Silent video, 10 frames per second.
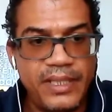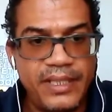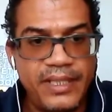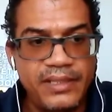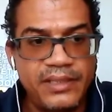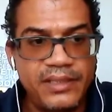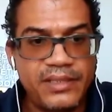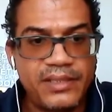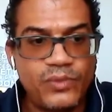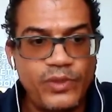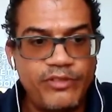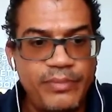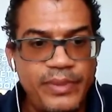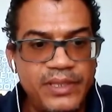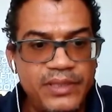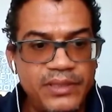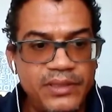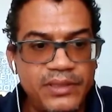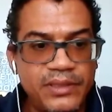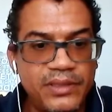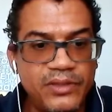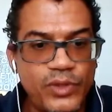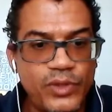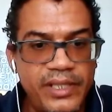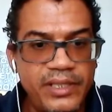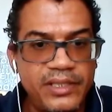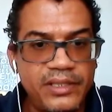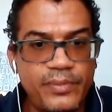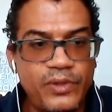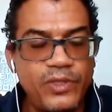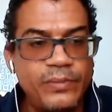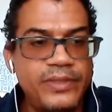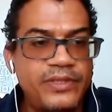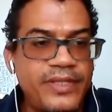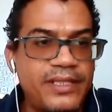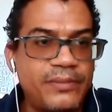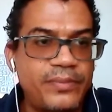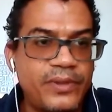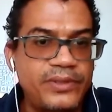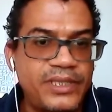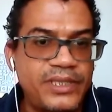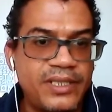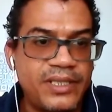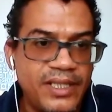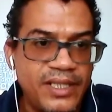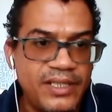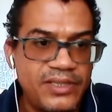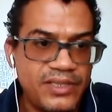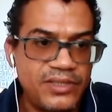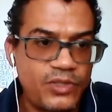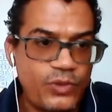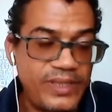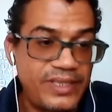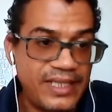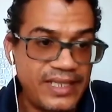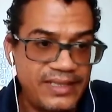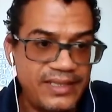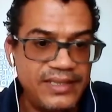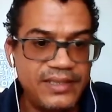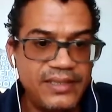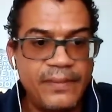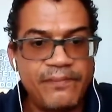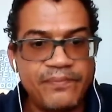And we've been running the Procurement Tracker project since 2018.